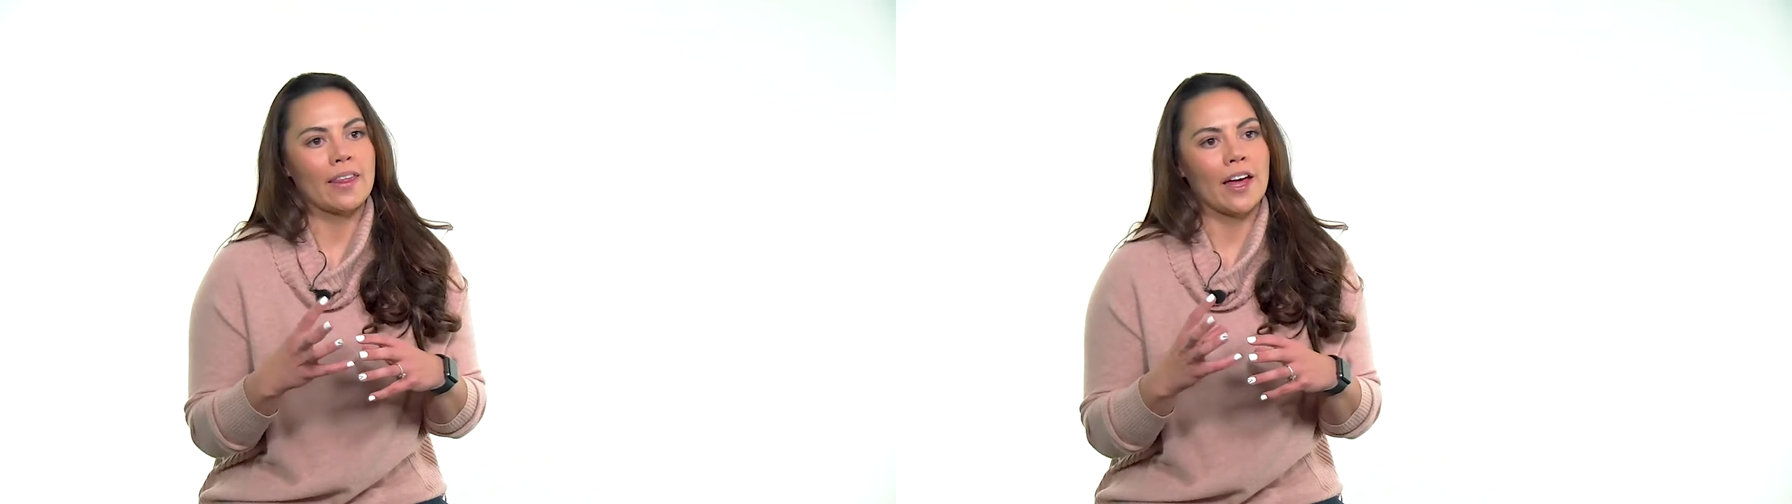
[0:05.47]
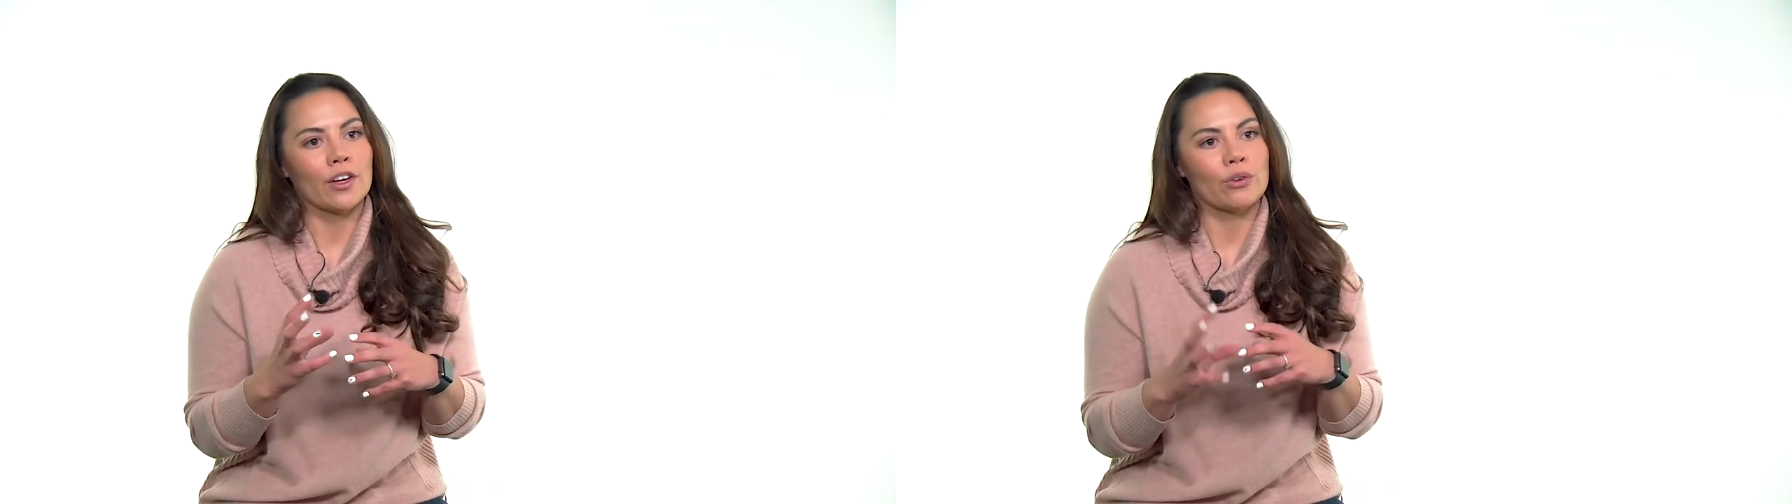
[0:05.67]

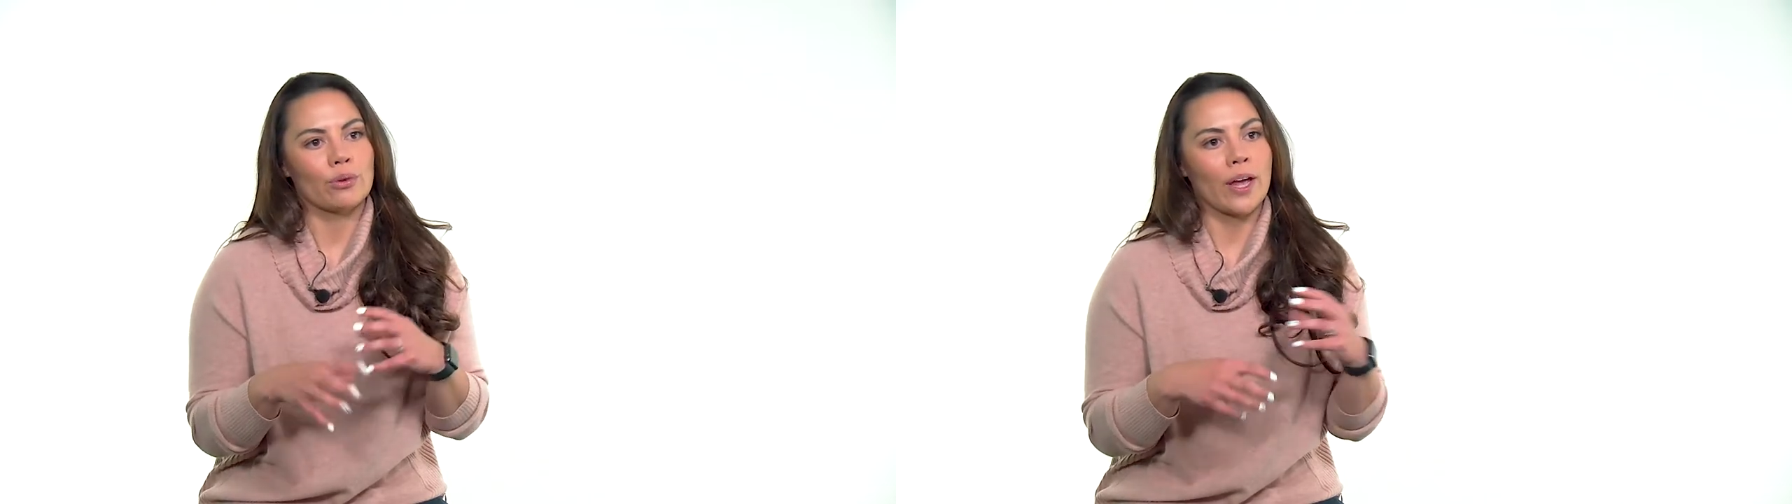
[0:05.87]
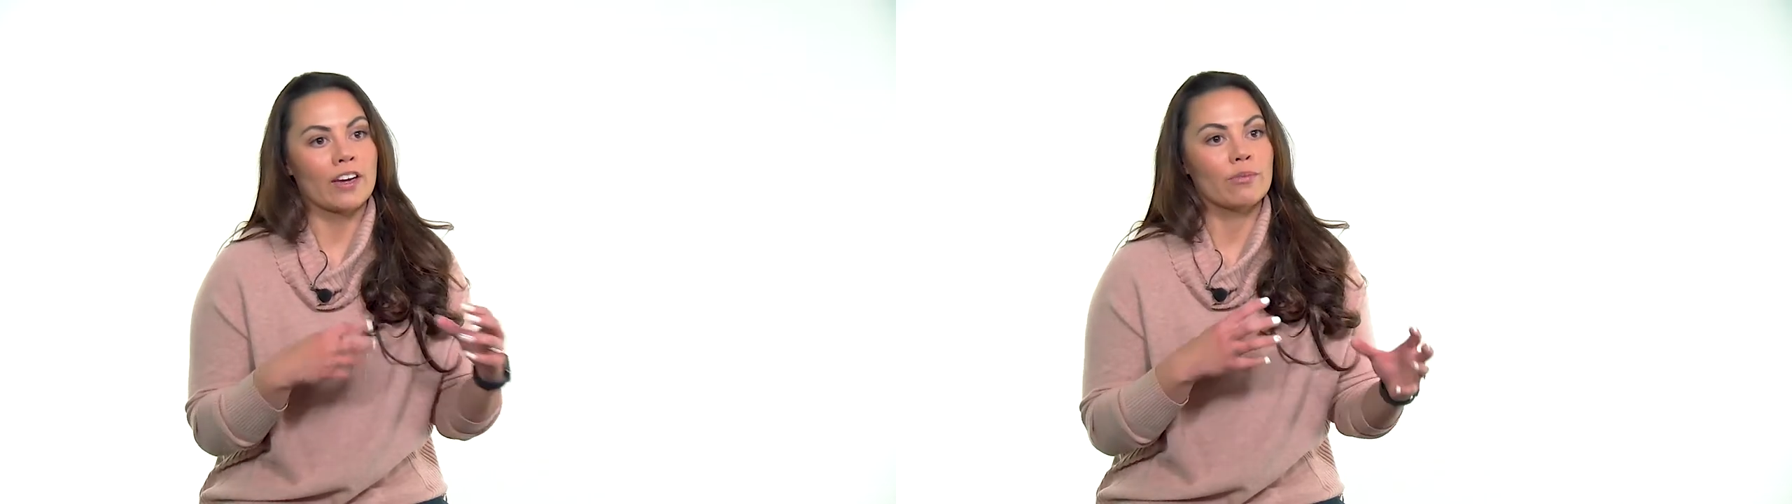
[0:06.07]
that
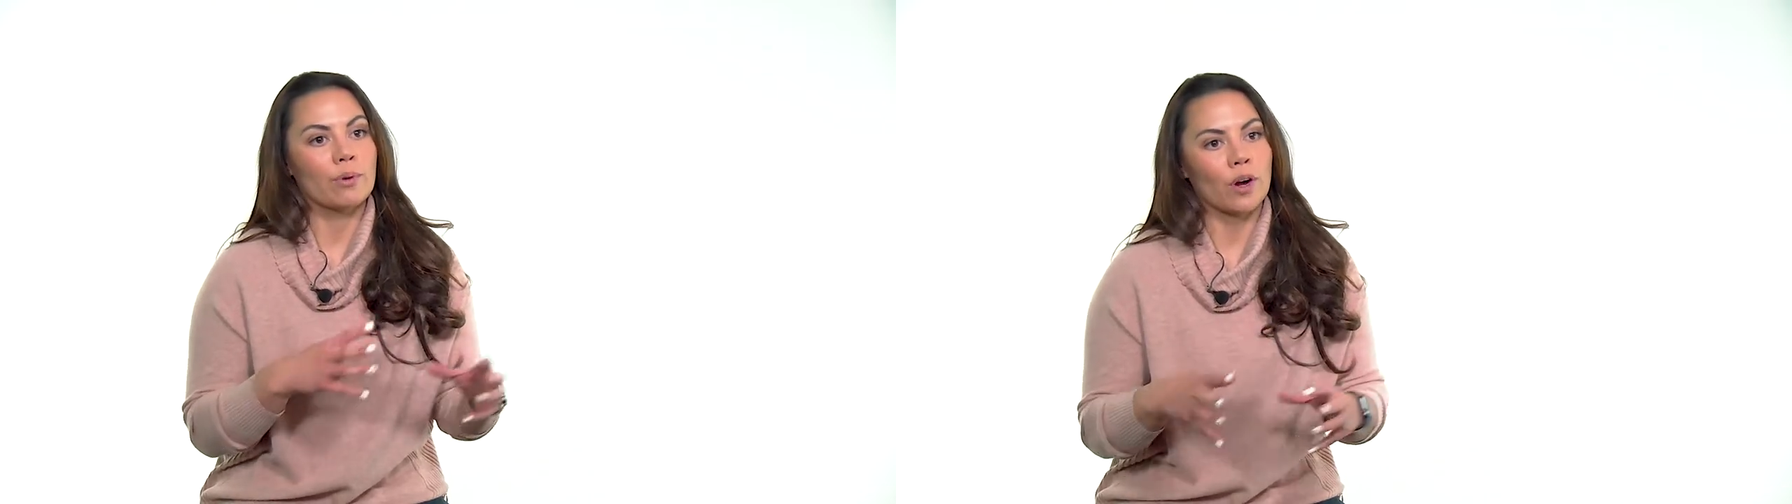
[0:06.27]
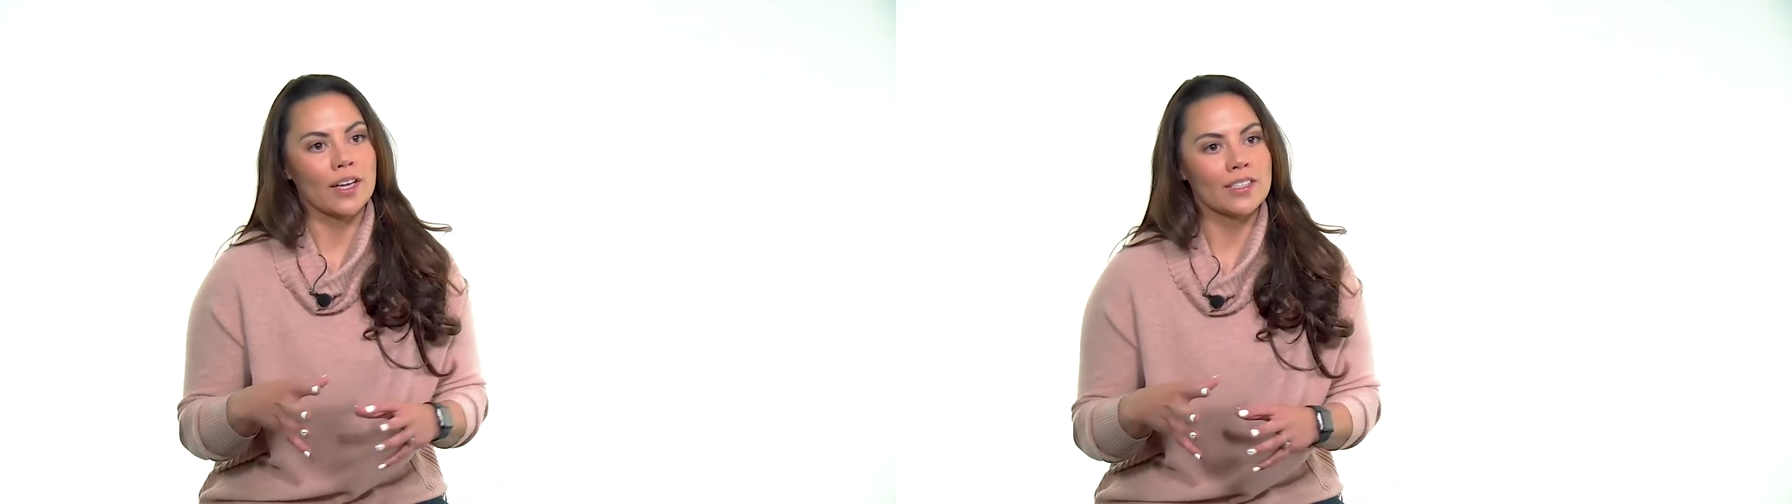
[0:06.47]
creative
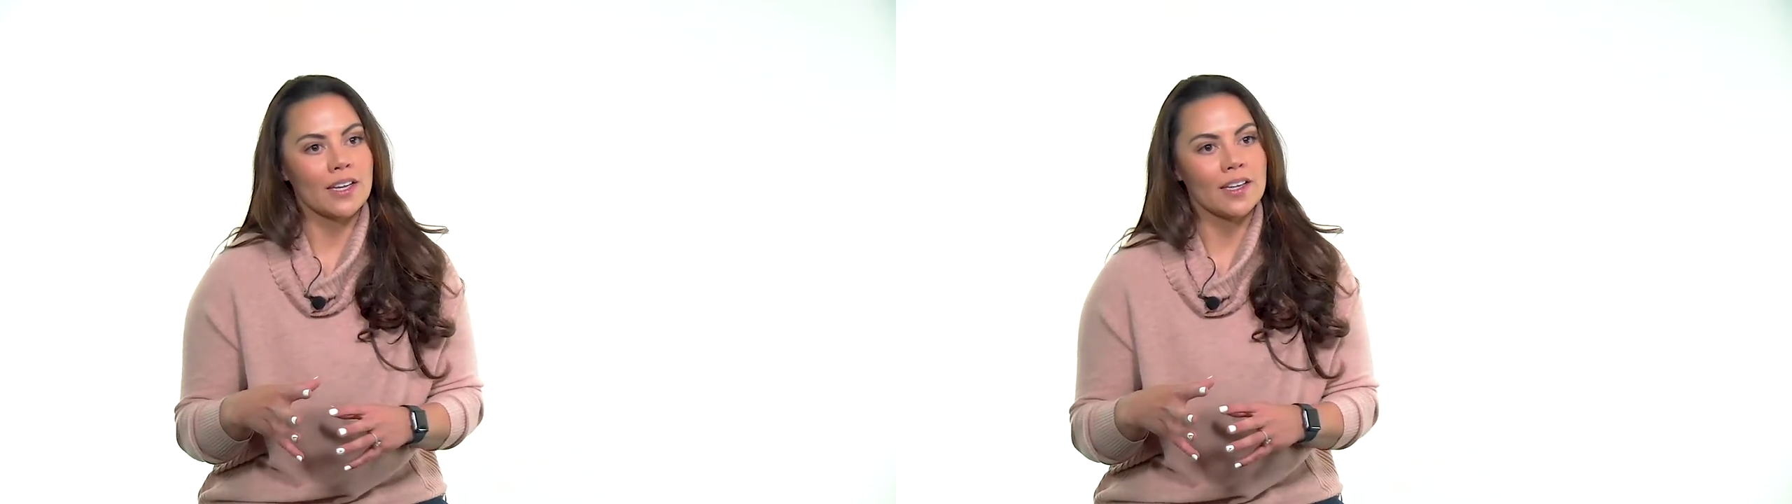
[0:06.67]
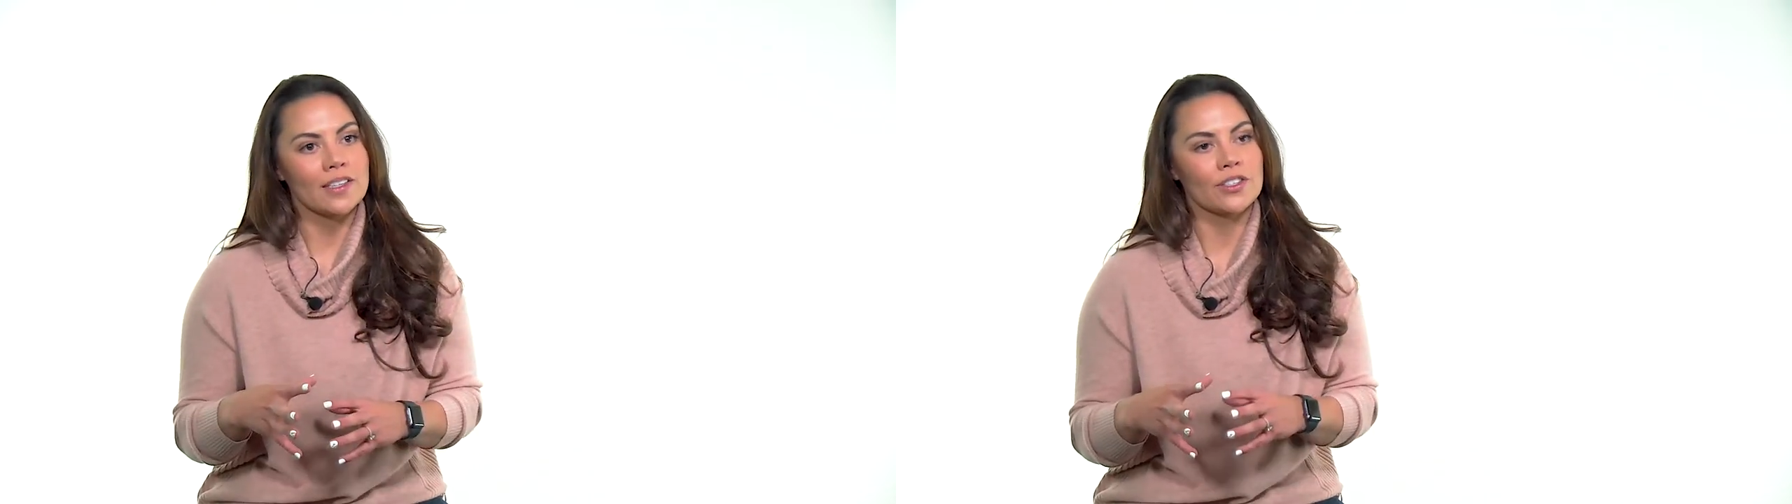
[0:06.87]

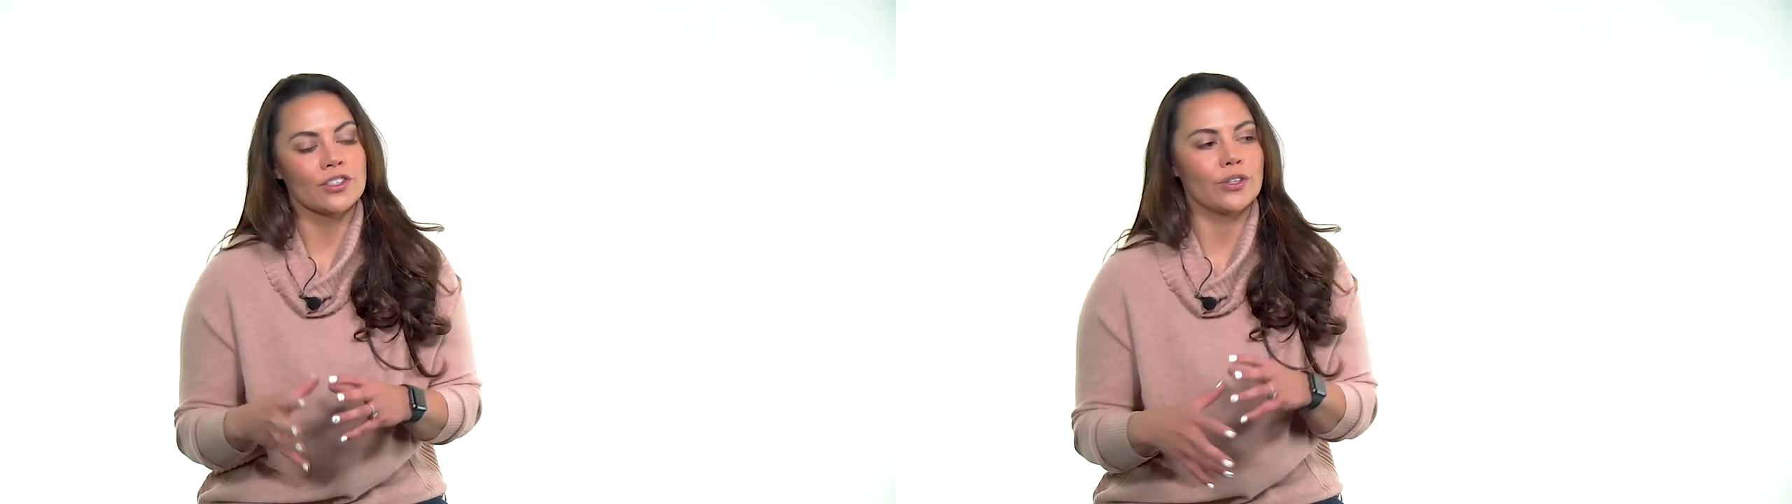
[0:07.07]
process